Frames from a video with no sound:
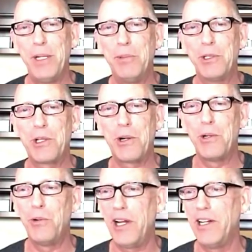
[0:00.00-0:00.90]
people
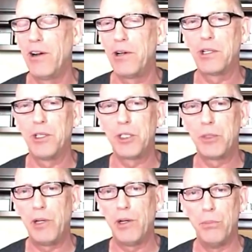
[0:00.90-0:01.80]
started writing articles
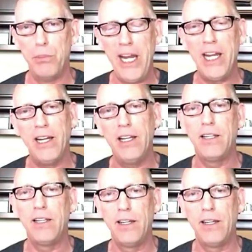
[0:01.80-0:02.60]
about me